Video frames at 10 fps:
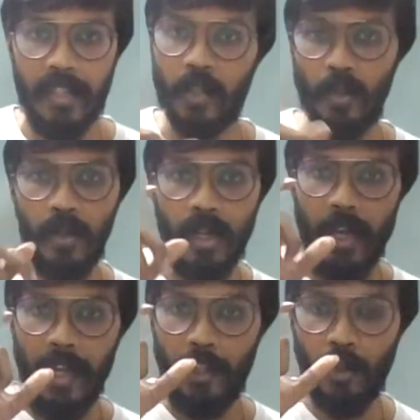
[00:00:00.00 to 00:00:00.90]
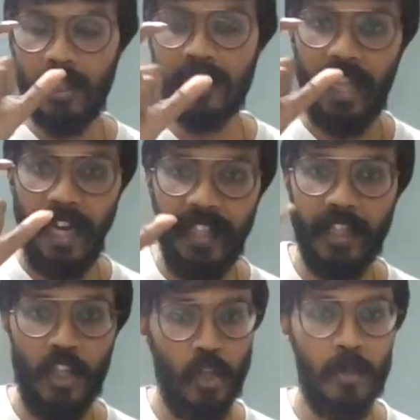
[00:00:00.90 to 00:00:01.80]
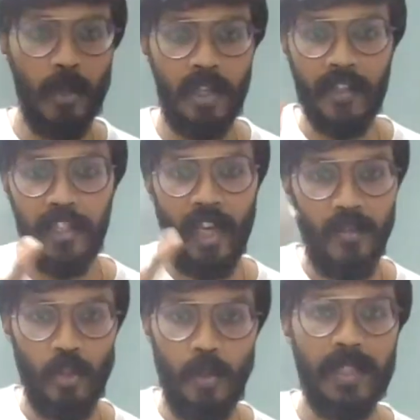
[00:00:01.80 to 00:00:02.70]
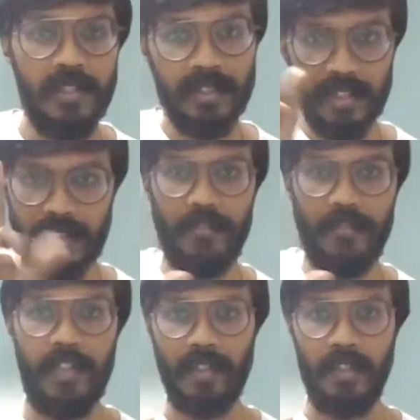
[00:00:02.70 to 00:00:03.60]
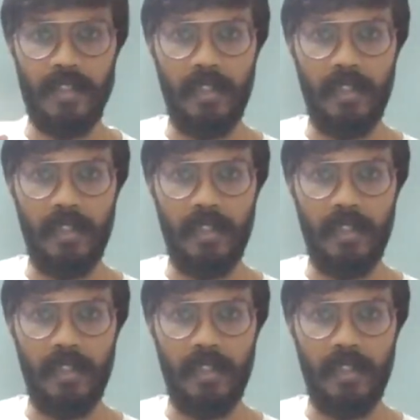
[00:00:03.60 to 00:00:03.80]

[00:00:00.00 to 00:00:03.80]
So you deciding a new book when you have 2 months is different.